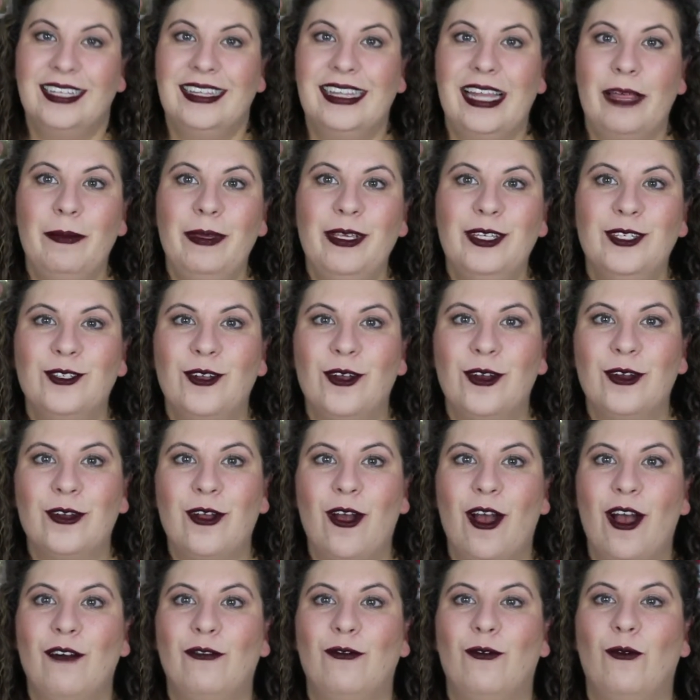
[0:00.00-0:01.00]
Let me start
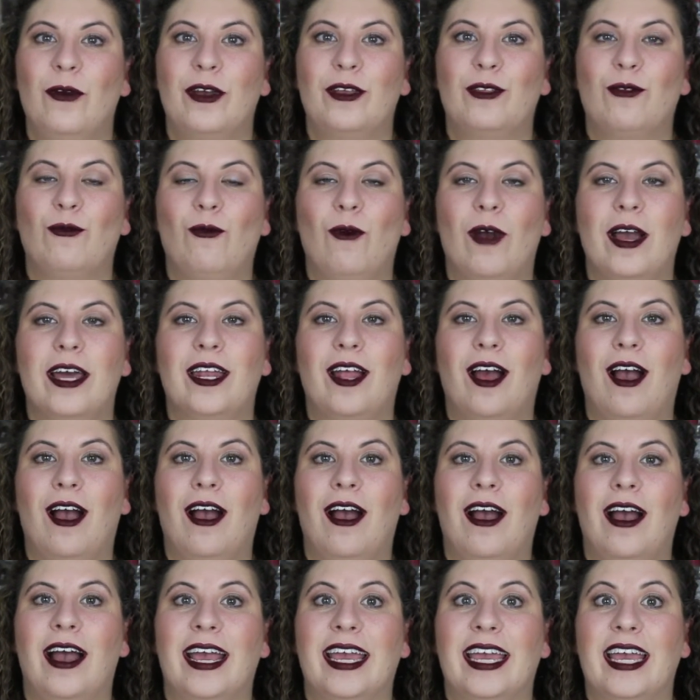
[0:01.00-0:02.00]
off with what
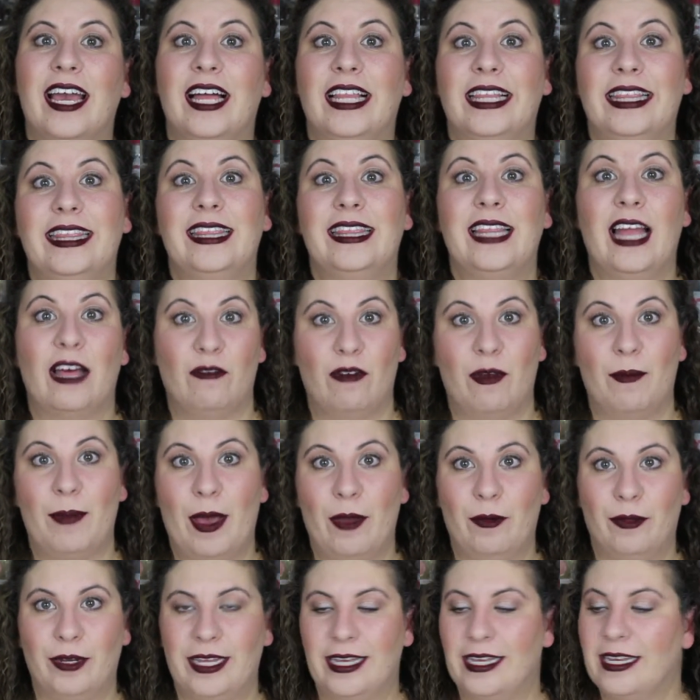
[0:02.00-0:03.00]
I love
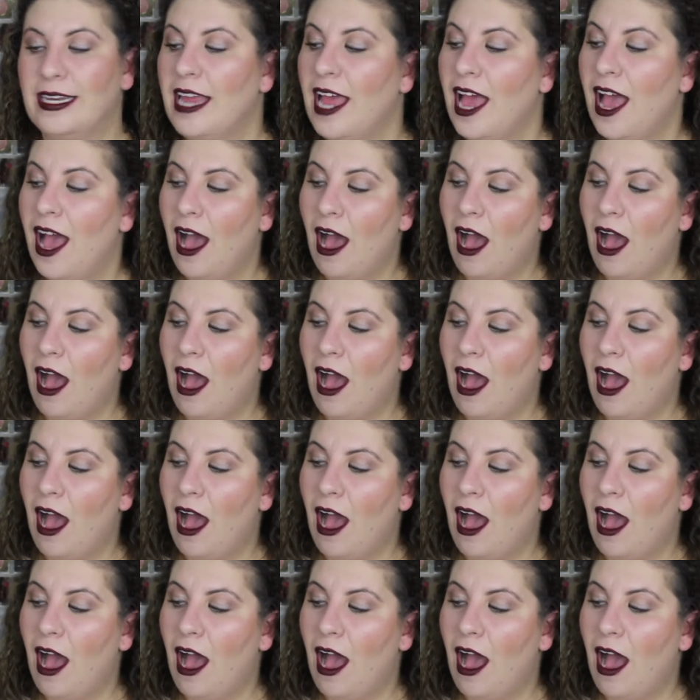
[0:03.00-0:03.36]
about it.